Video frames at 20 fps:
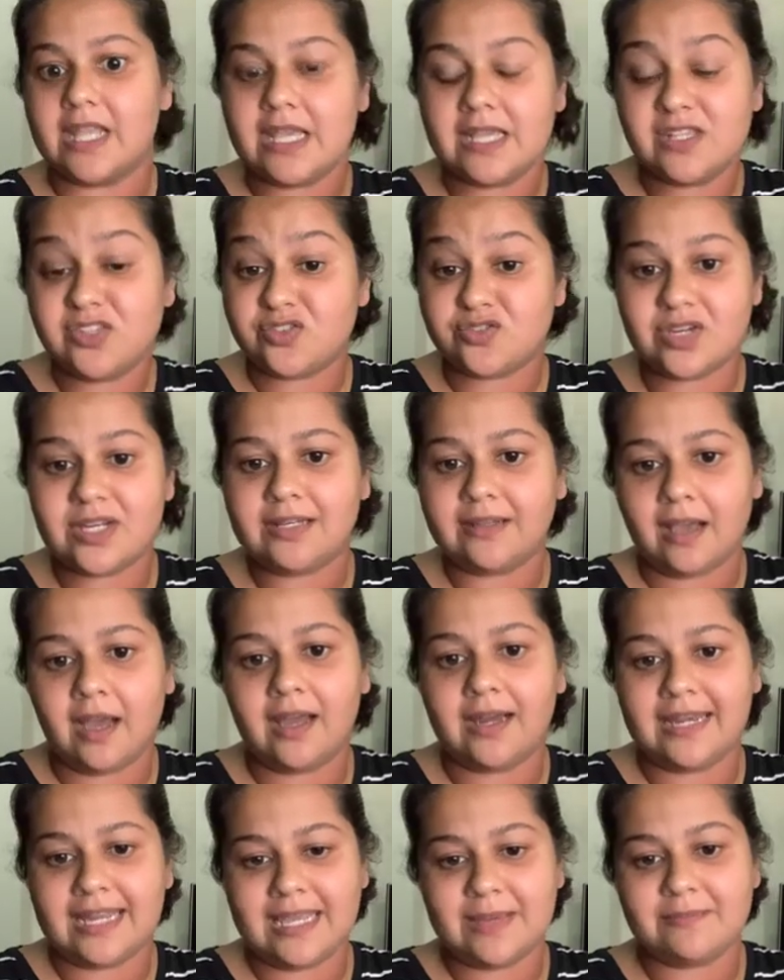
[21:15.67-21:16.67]
Streetcar
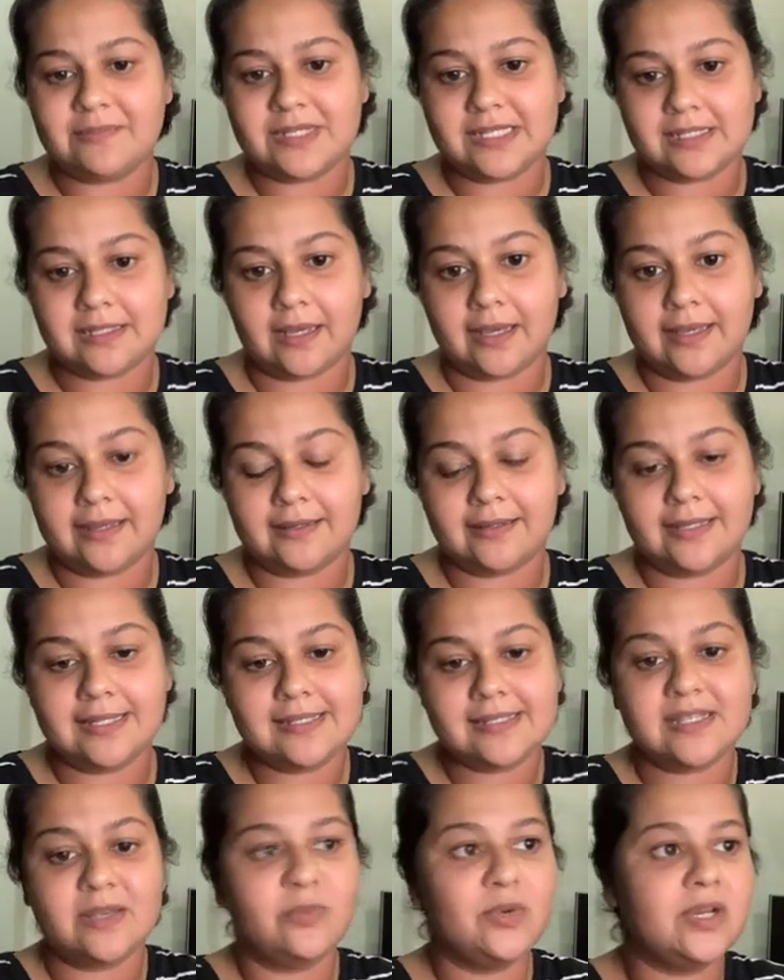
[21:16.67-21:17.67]
Named Desire,
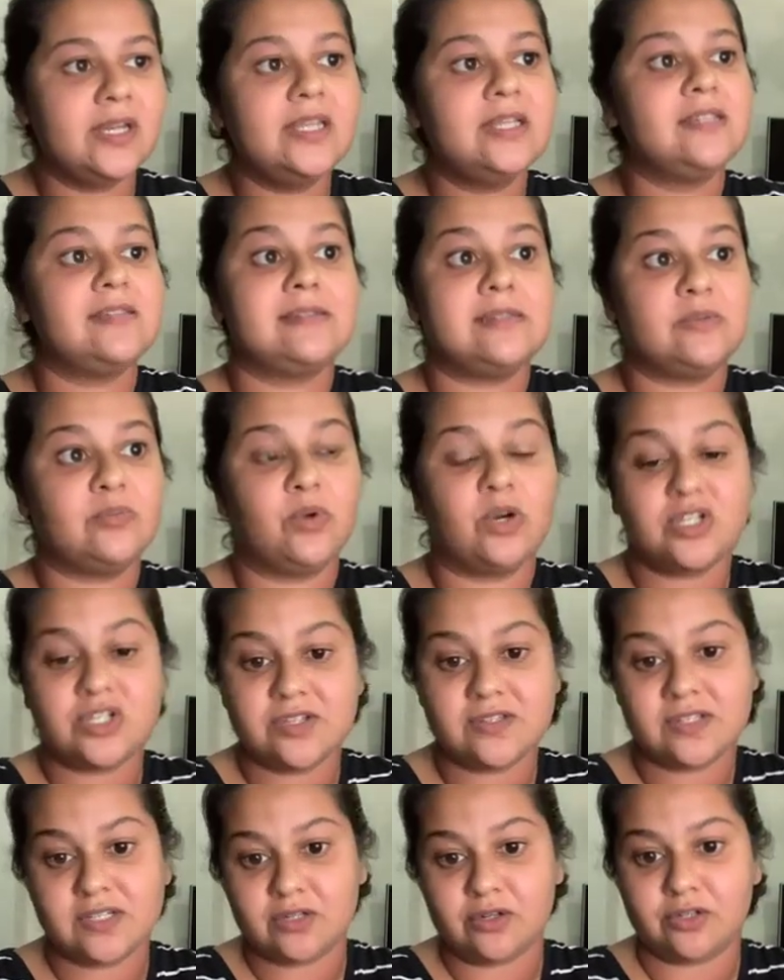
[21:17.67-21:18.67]
and someone else
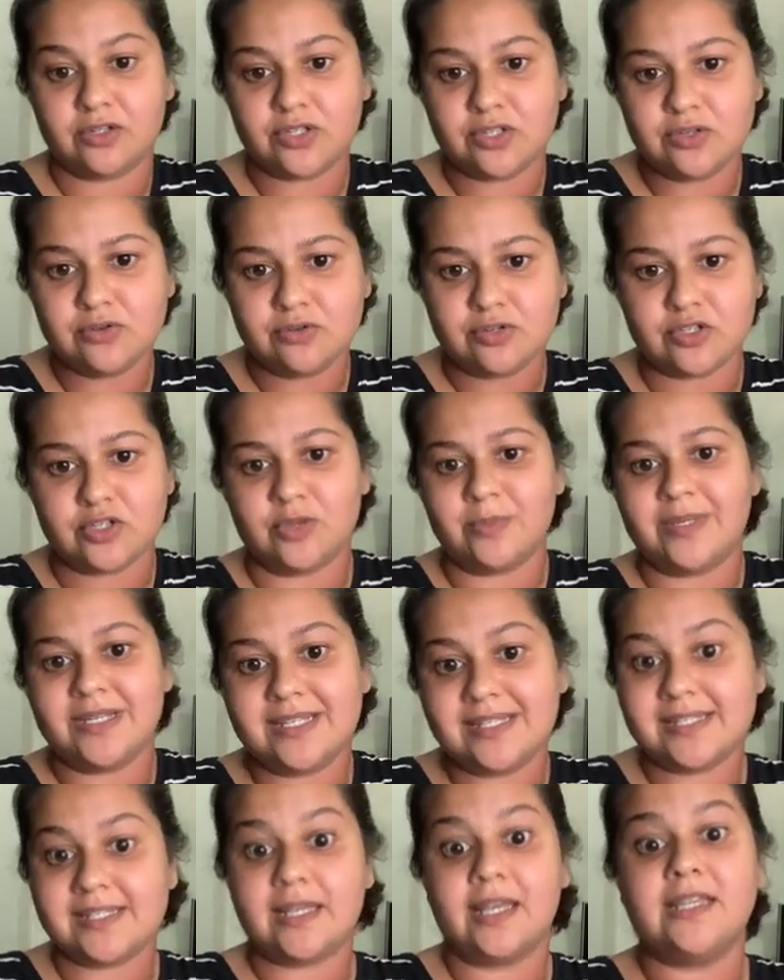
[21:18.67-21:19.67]
watches it on YouTube and
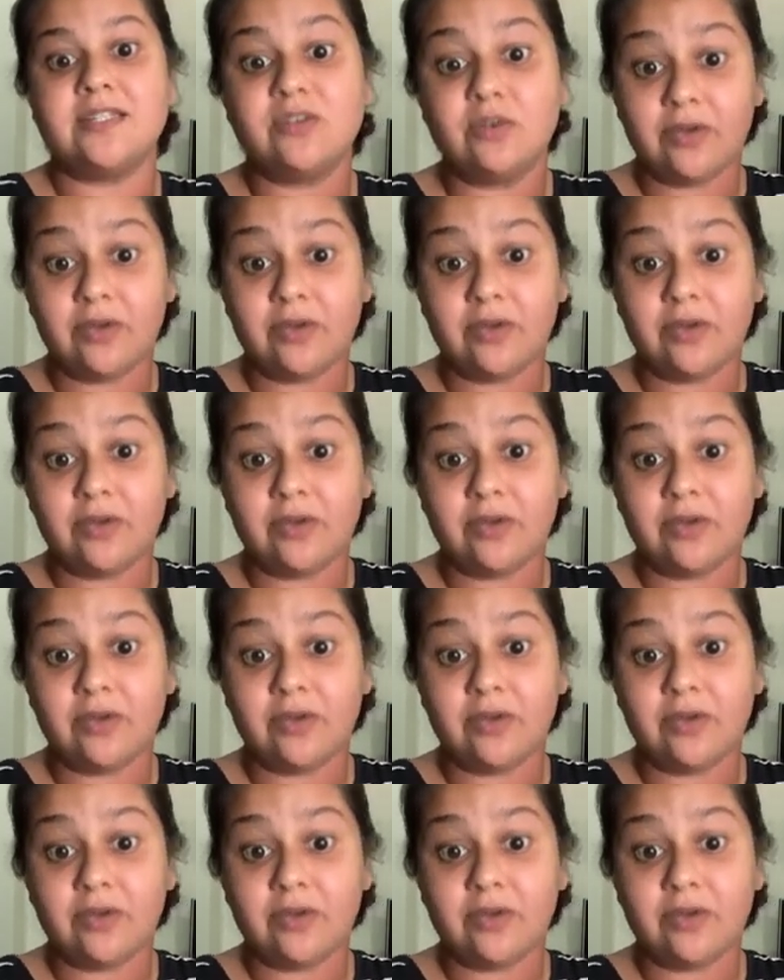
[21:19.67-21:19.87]
decides,